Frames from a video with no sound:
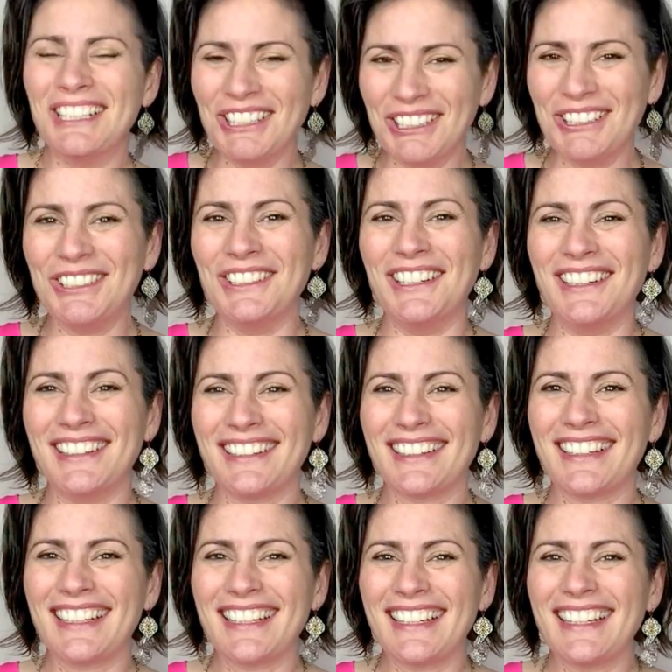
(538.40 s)
Cool.
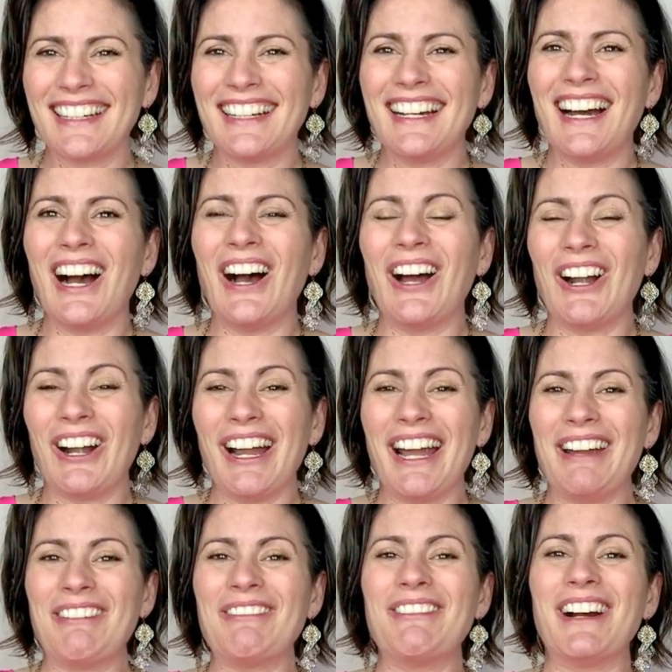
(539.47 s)
All
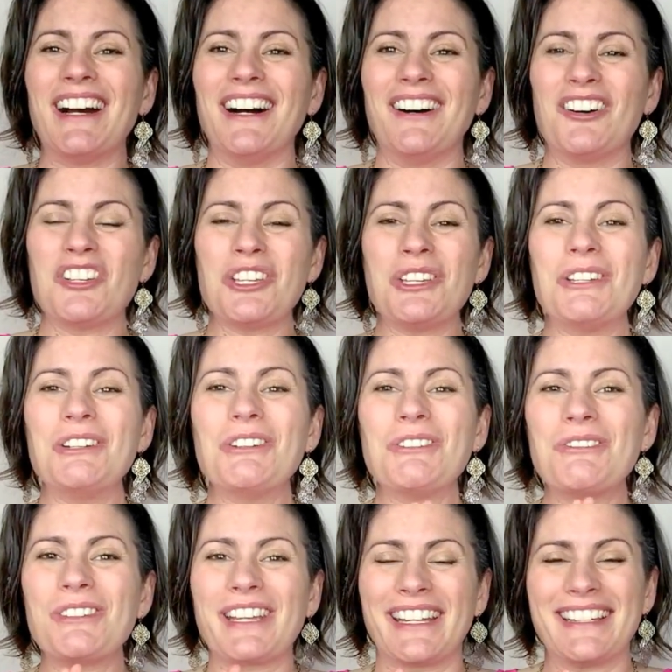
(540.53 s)
right, well,
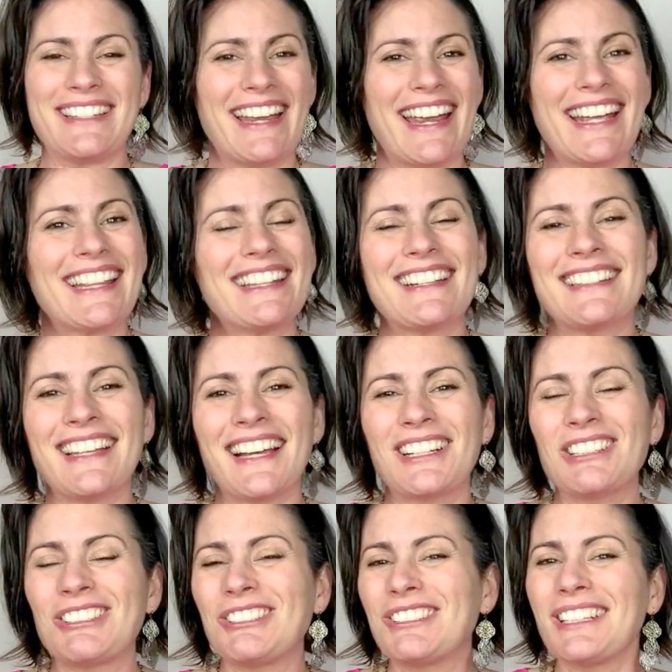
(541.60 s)
you can take this
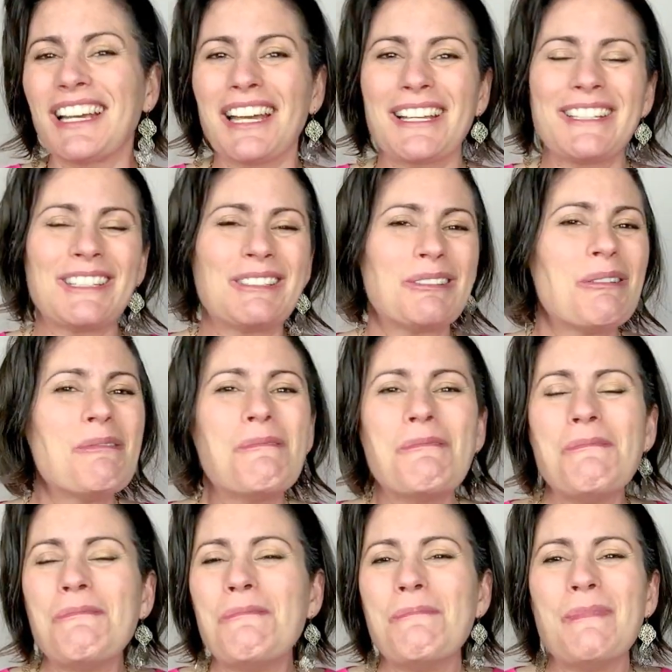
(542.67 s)
exercise so